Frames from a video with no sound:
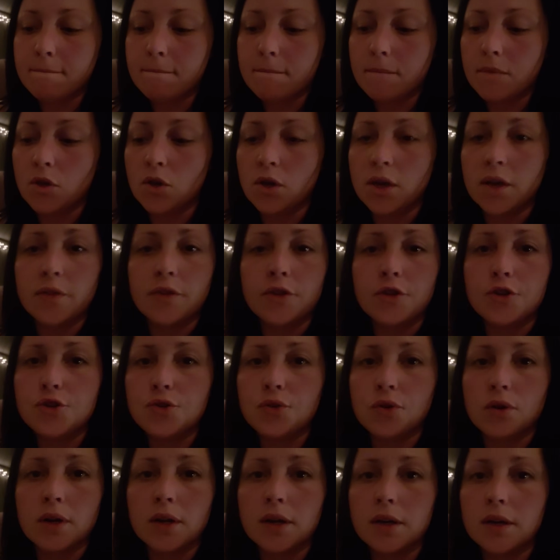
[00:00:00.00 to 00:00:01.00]
you get the
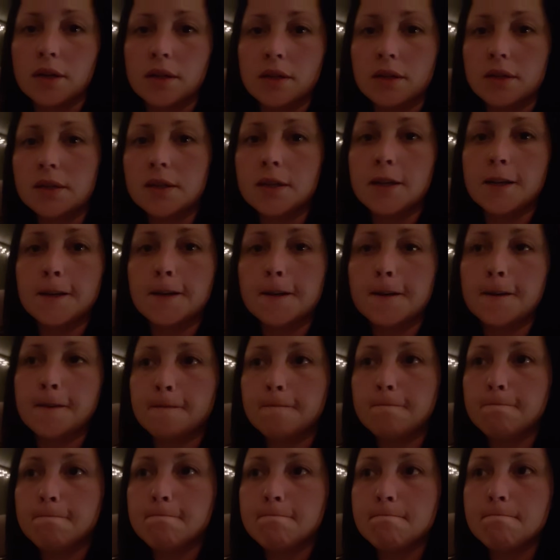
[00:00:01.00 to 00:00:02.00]
short end of the stick.
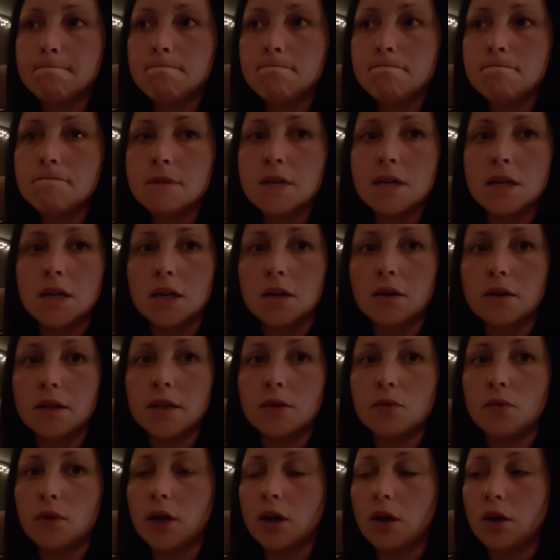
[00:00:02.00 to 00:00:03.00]
You know, I
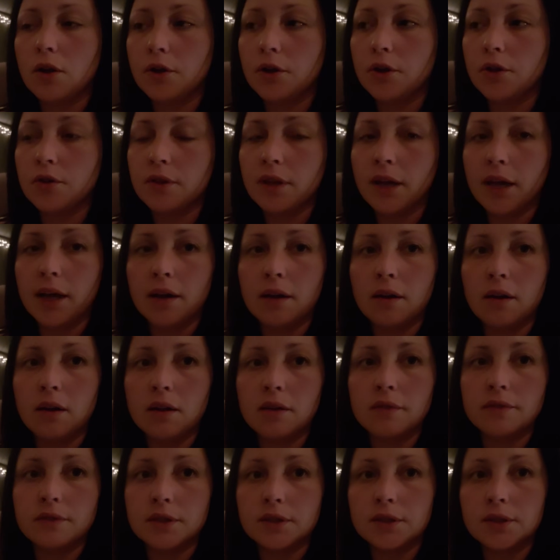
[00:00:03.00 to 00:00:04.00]
think we all know that. All
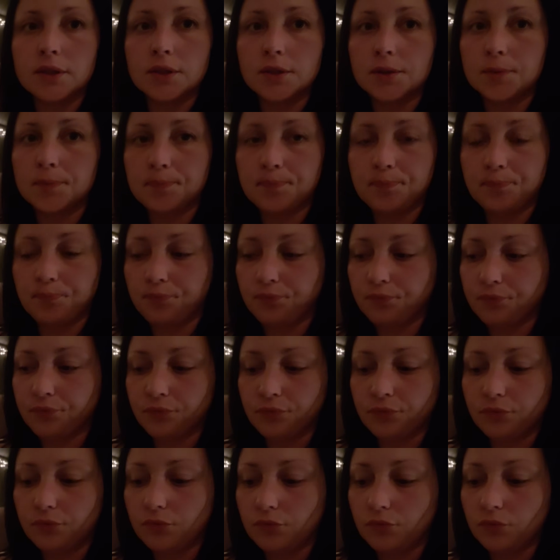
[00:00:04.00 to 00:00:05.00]
of us
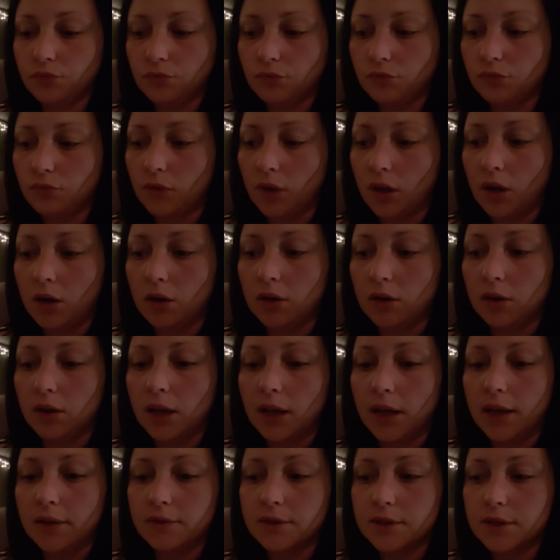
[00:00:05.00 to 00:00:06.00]
in our
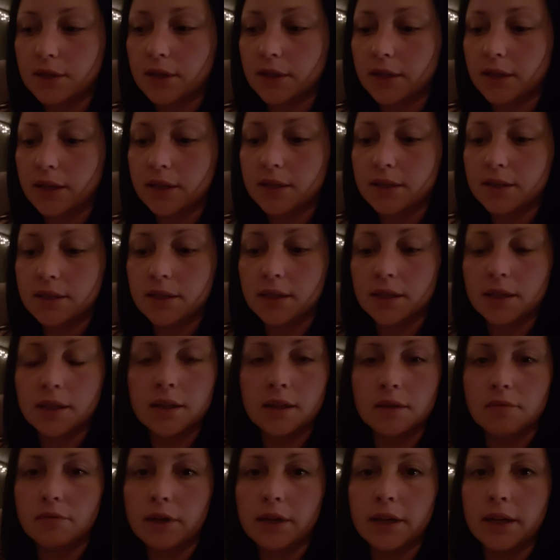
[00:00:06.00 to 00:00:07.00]
lives can get sick,
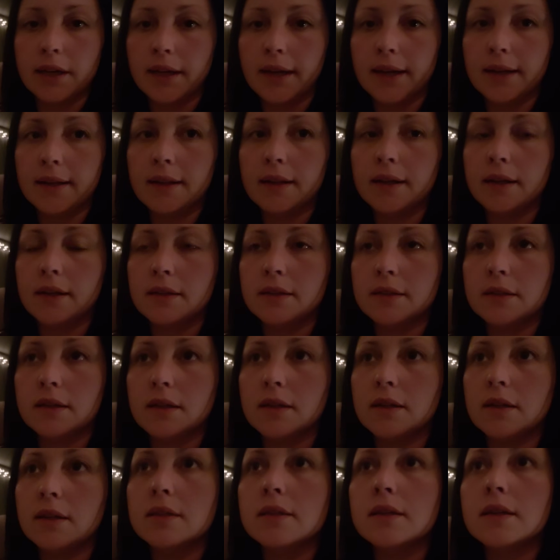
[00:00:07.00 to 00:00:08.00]
and we can get things, and
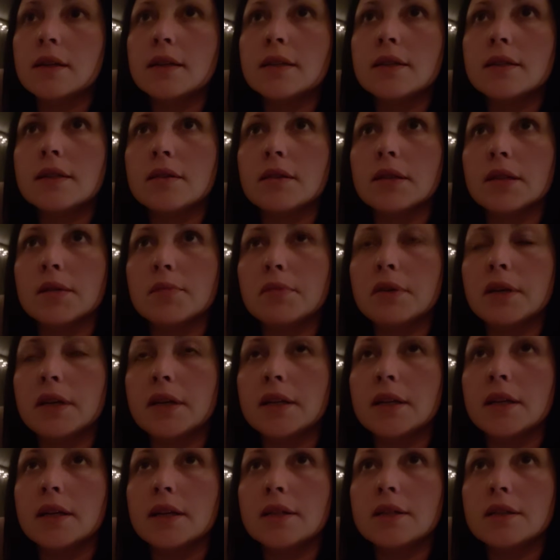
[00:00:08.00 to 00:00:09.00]
it doesn't necessarily
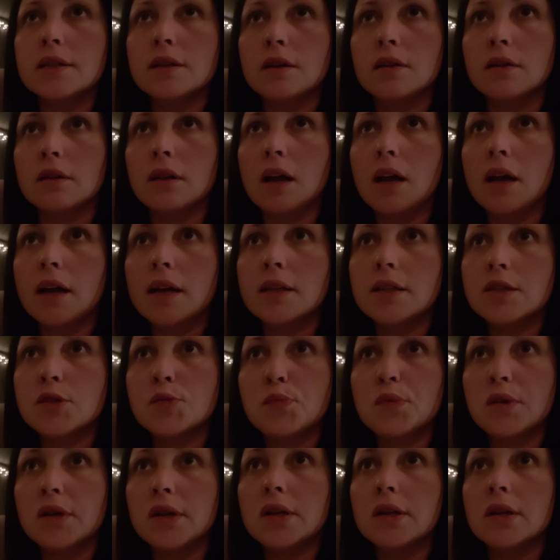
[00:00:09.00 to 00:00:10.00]
mean that it's in our lines,
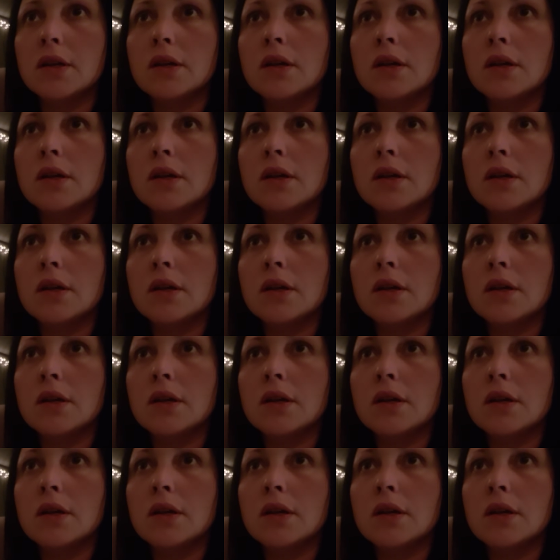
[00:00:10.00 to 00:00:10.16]
but